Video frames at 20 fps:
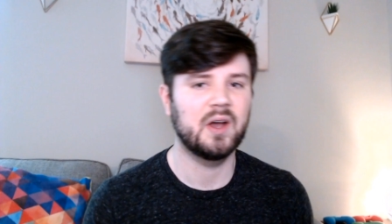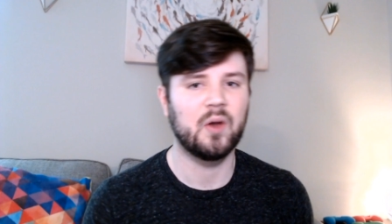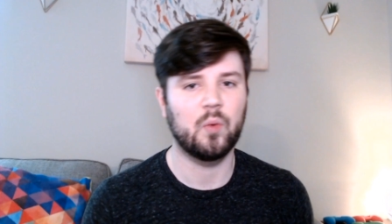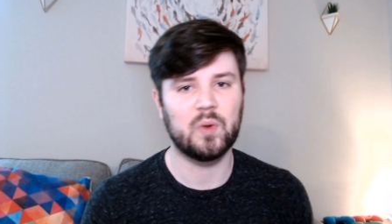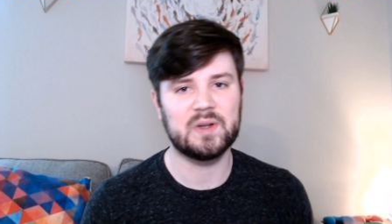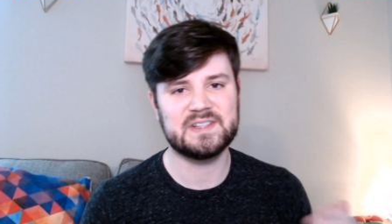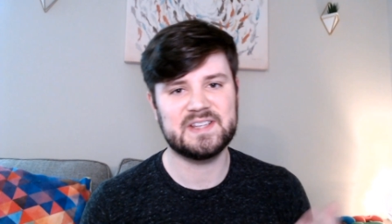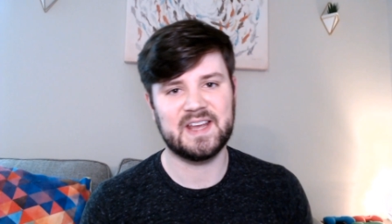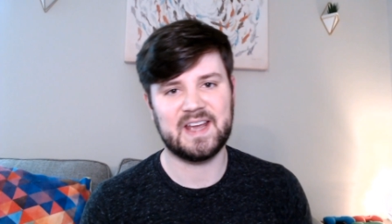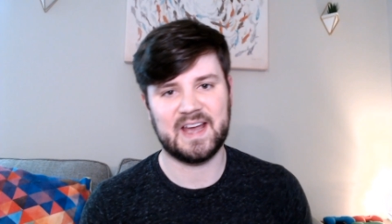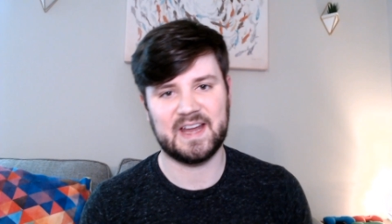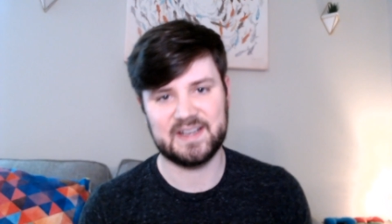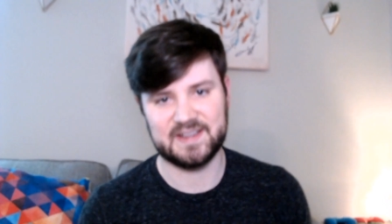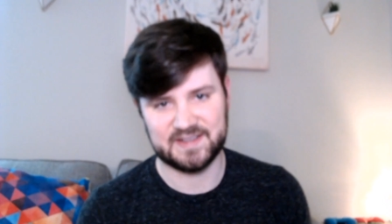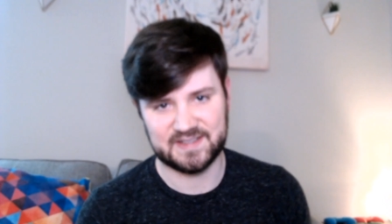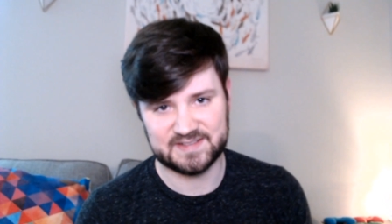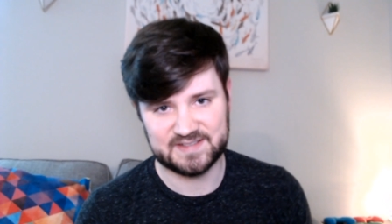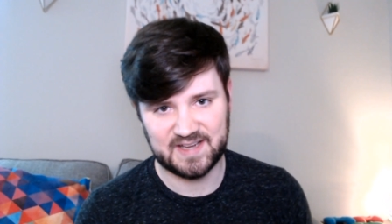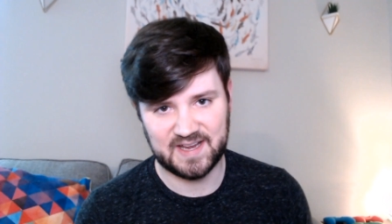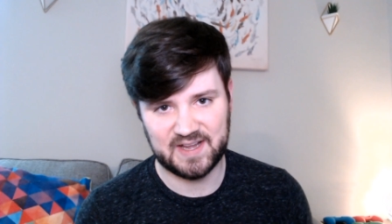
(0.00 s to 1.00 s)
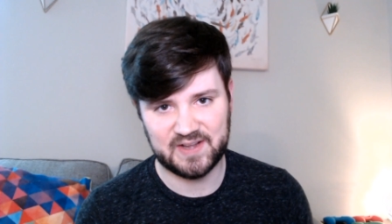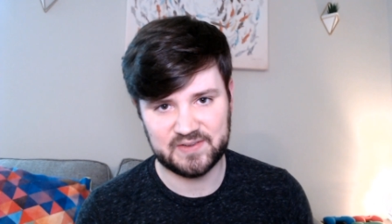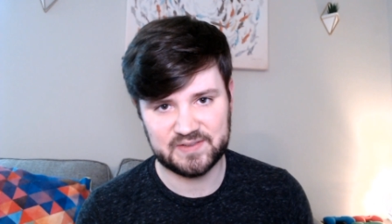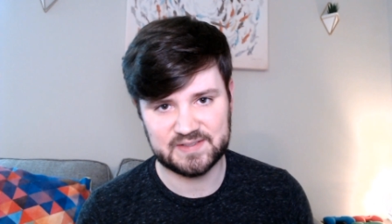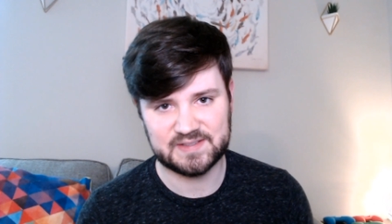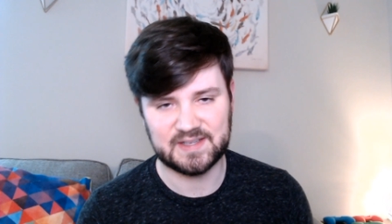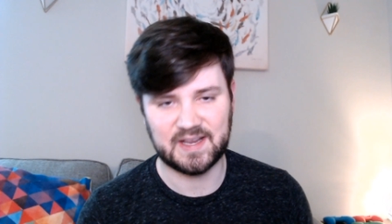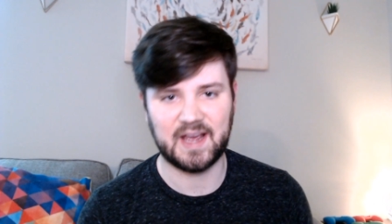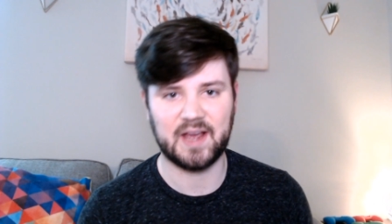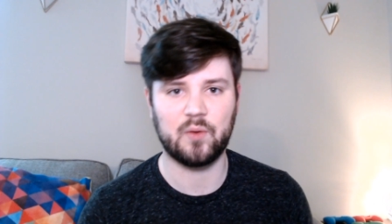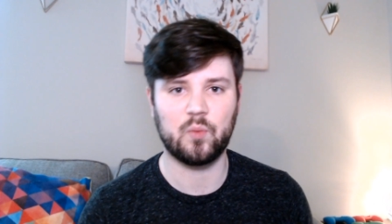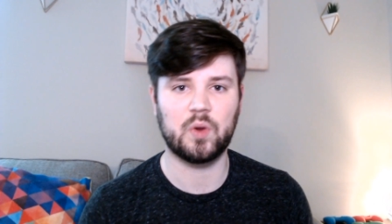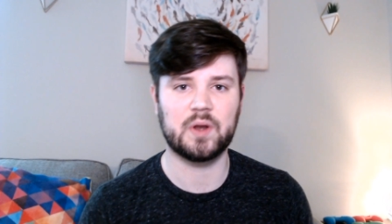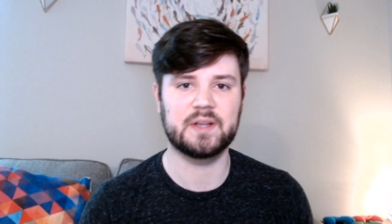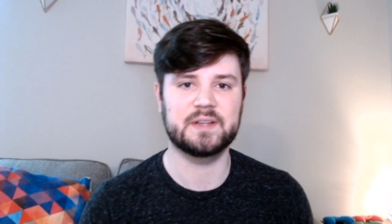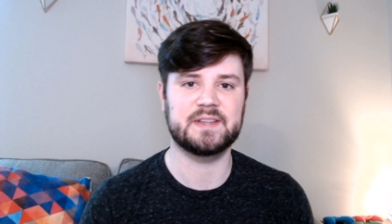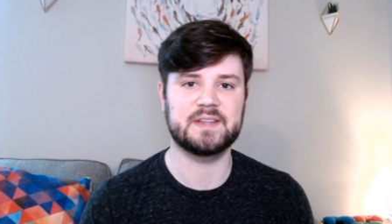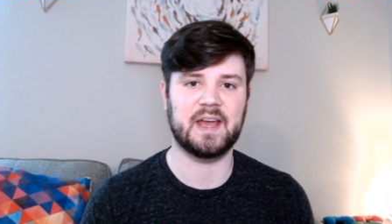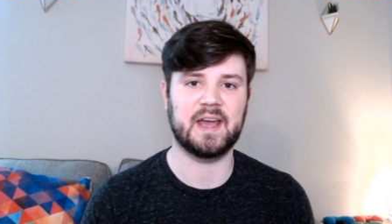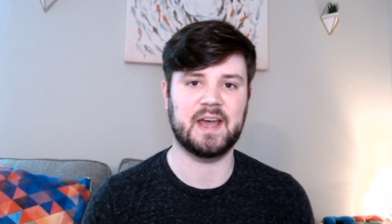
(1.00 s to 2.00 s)
Once I added the towns, I
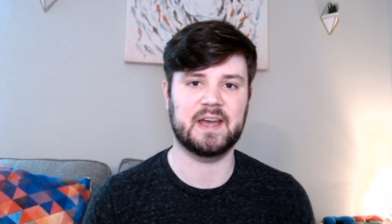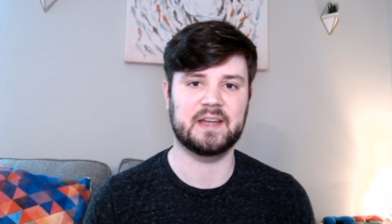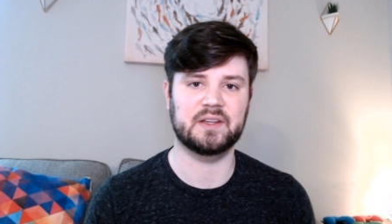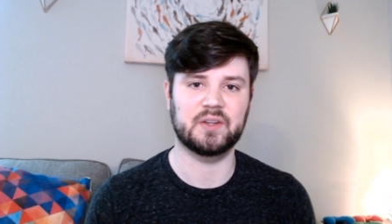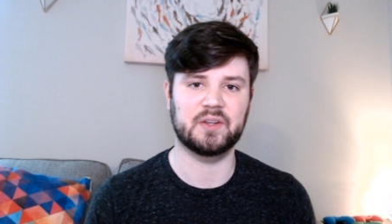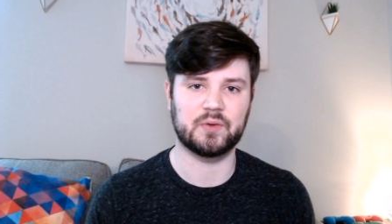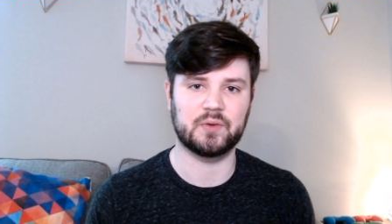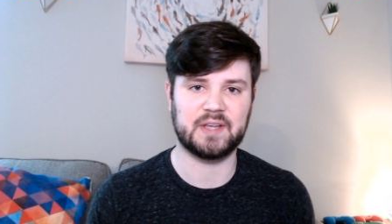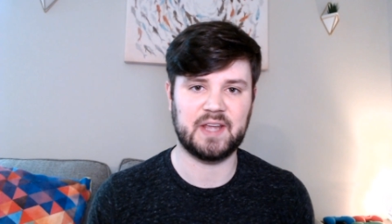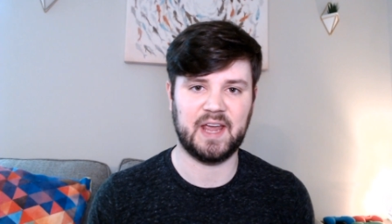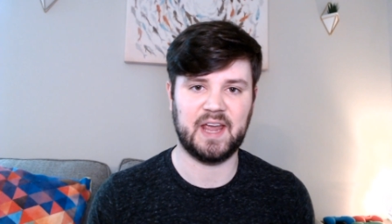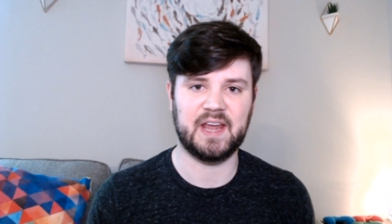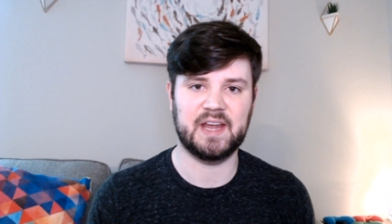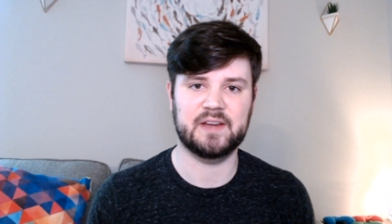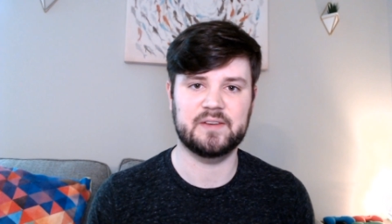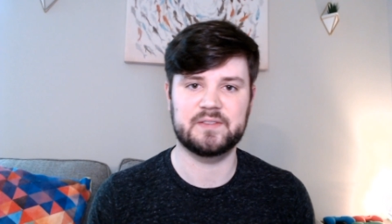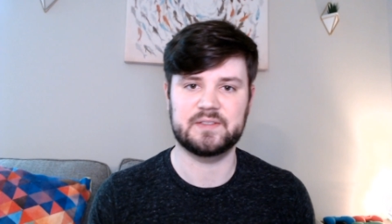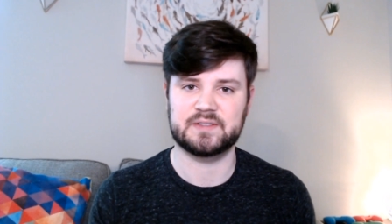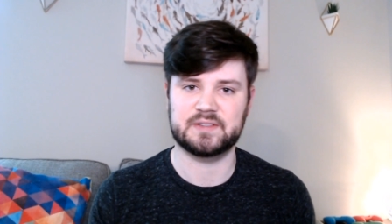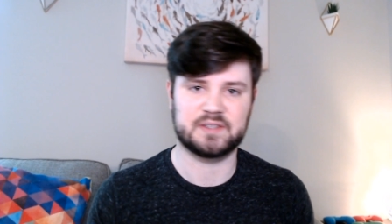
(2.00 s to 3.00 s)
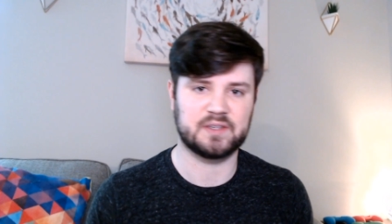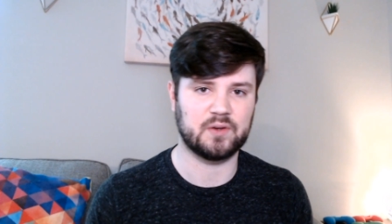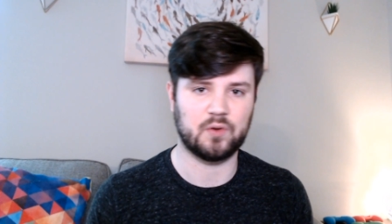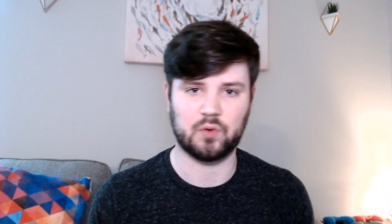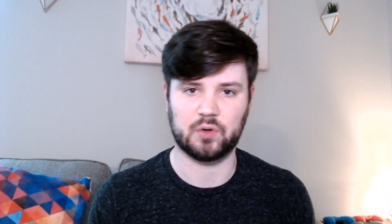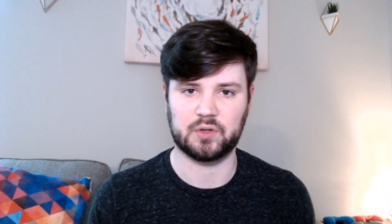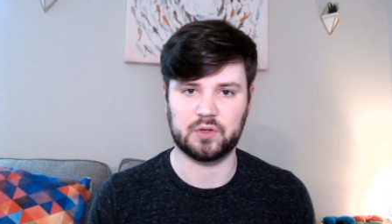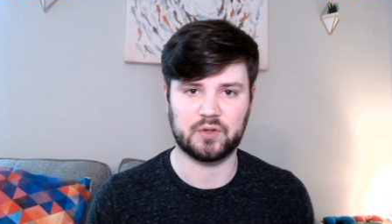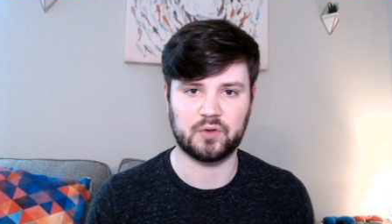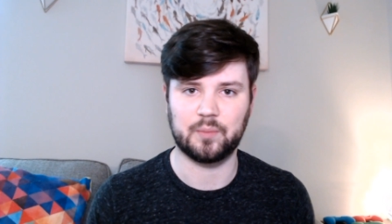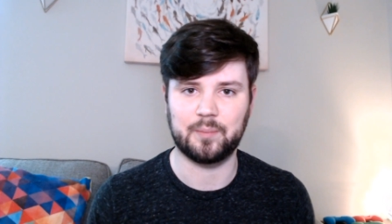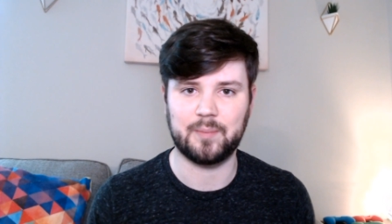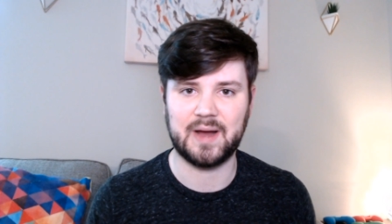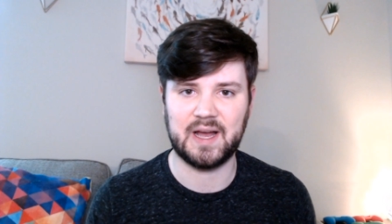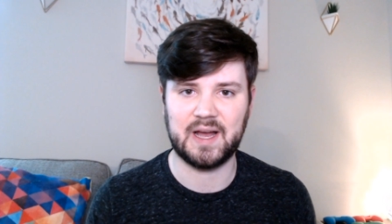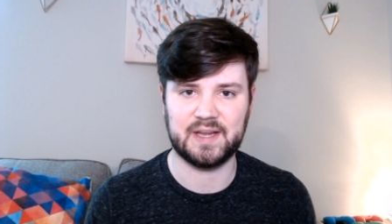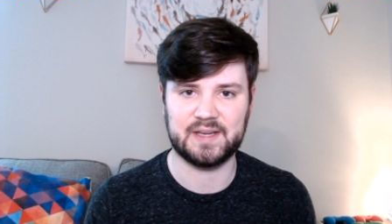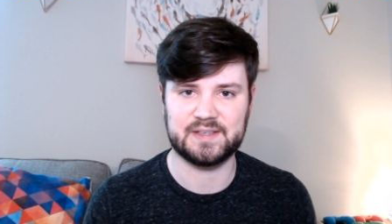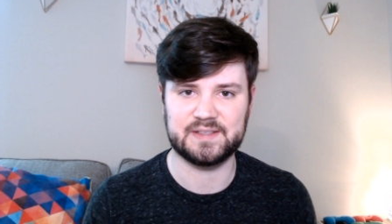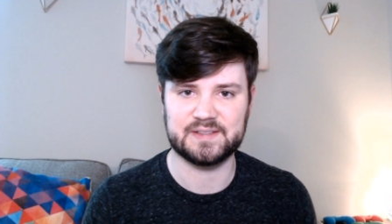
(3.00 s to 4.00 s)
wanted to add little caves or little
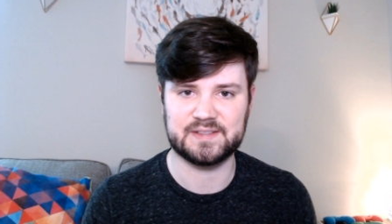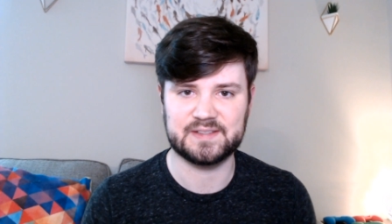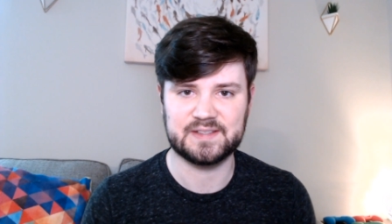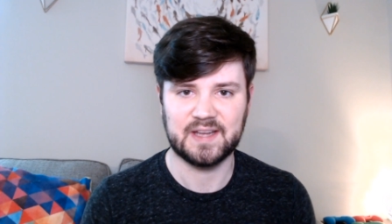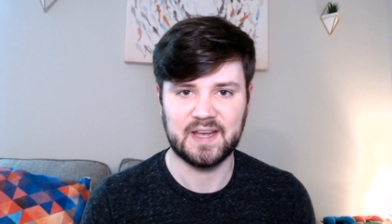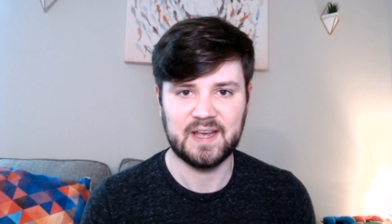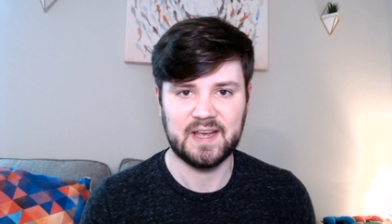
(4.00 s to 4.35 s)
mines,